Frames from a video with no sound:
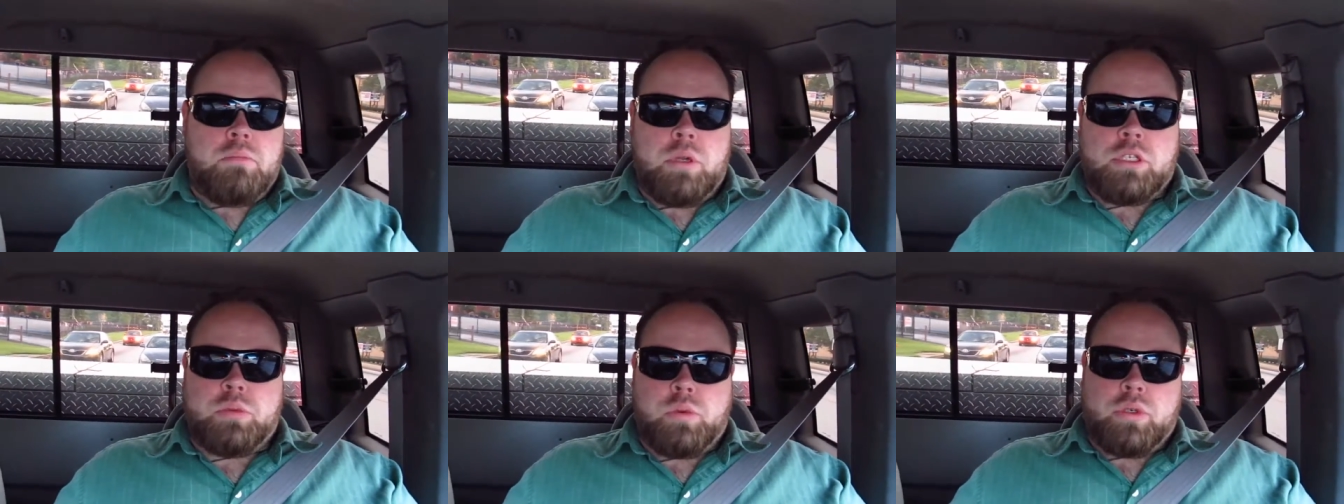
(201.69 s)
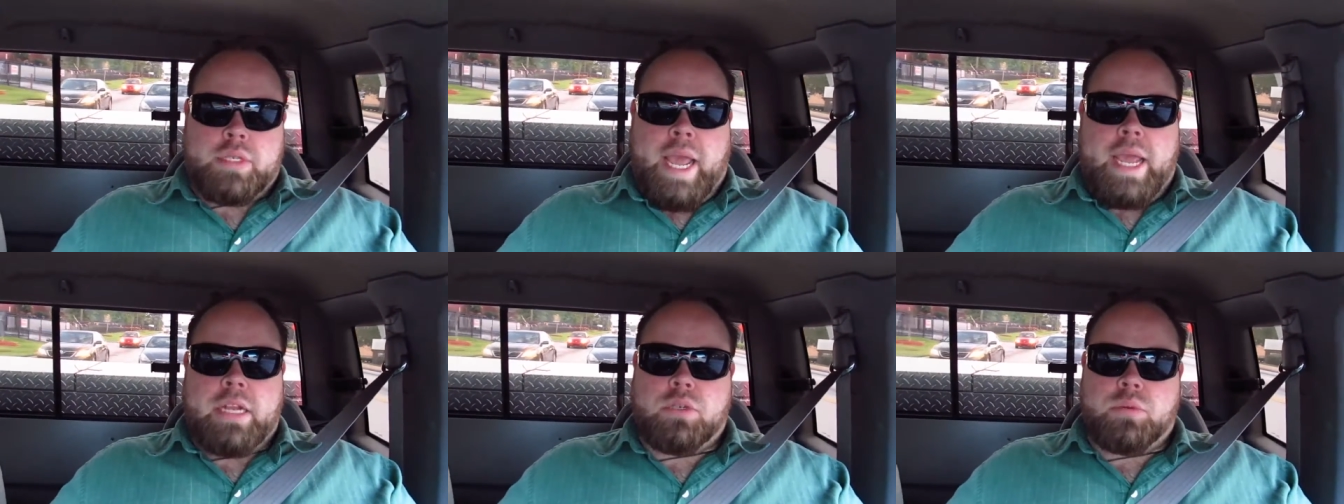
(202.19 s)
much more
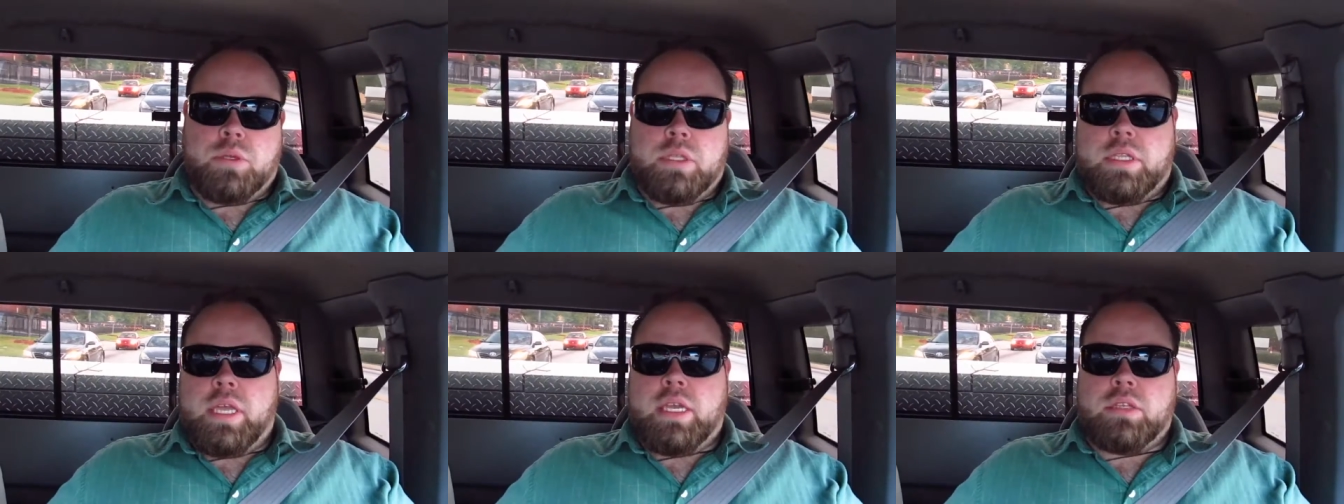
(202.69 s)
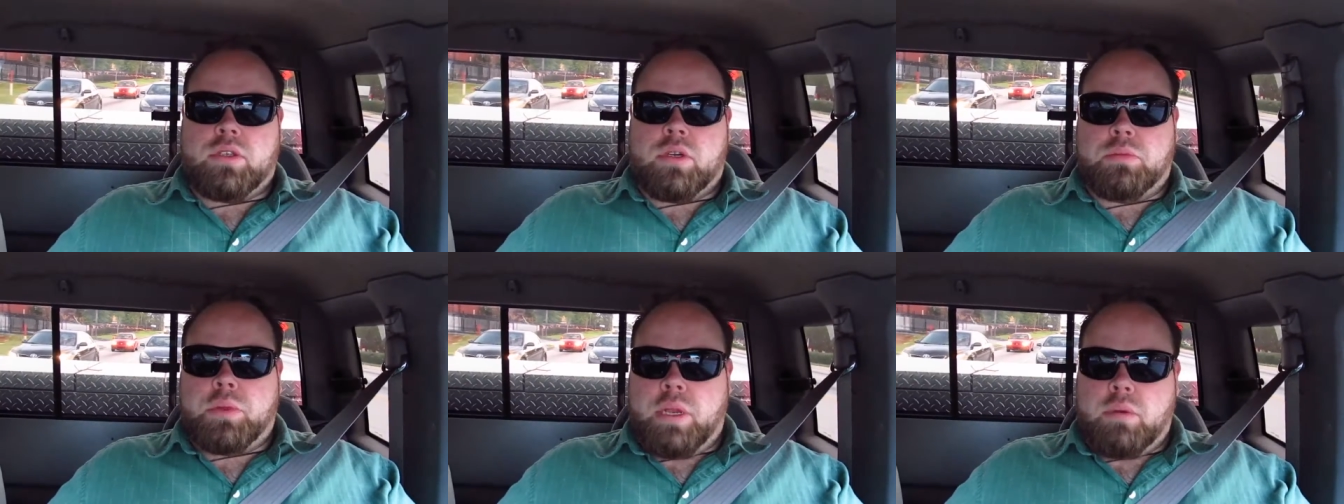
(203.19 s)
tangible that they can
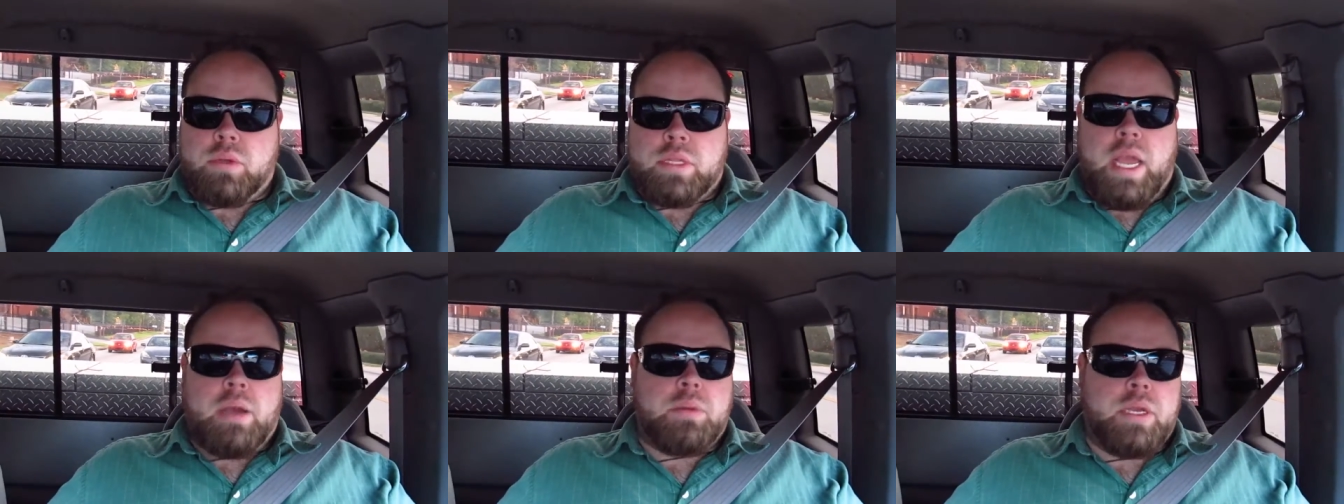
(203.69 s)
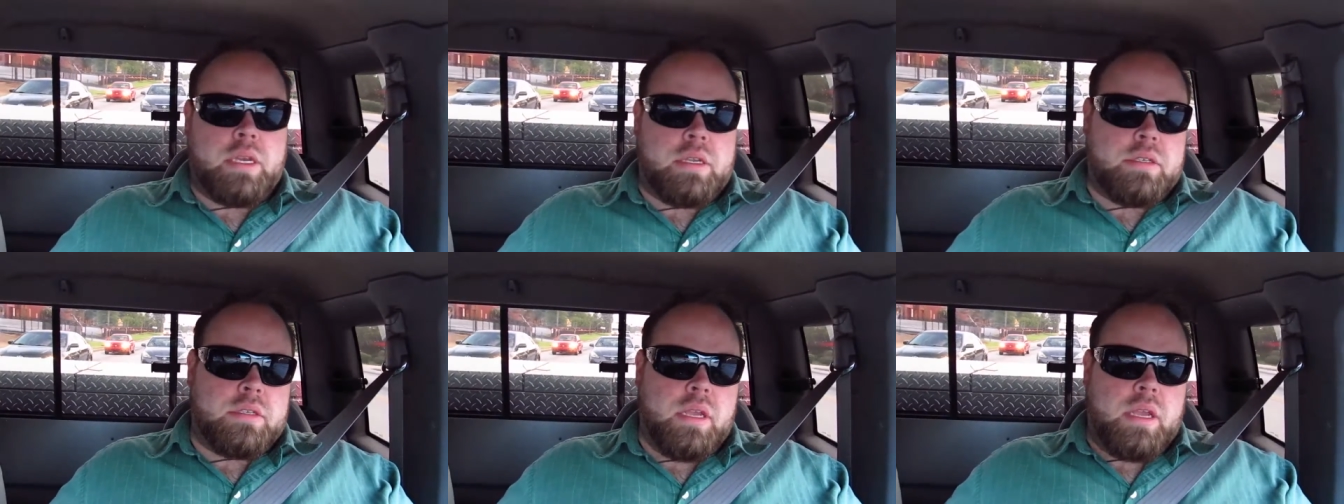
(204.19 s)
start playing with now.
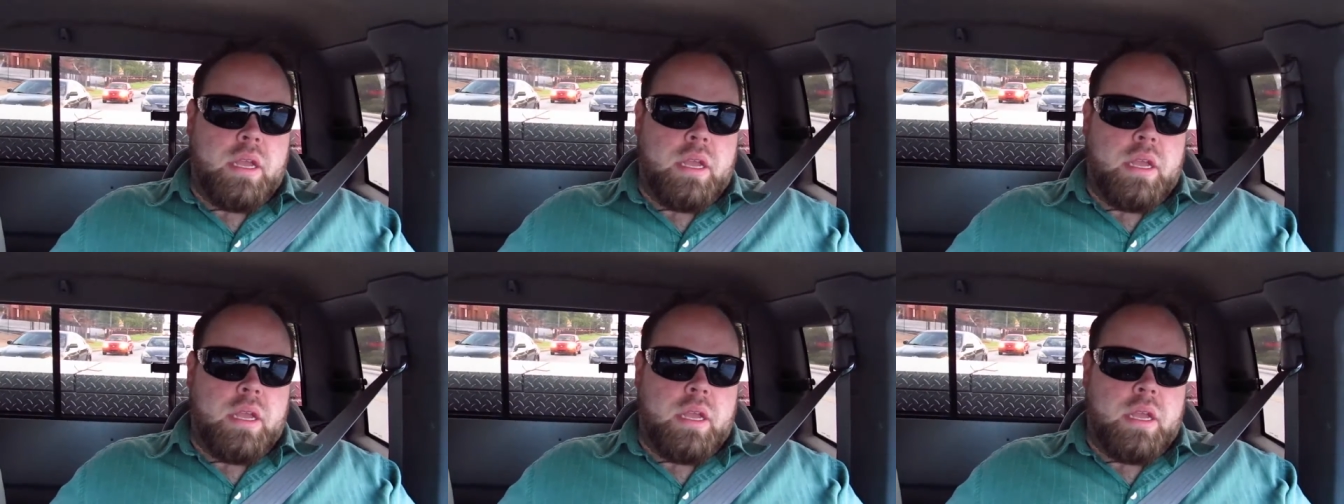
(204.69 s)
Because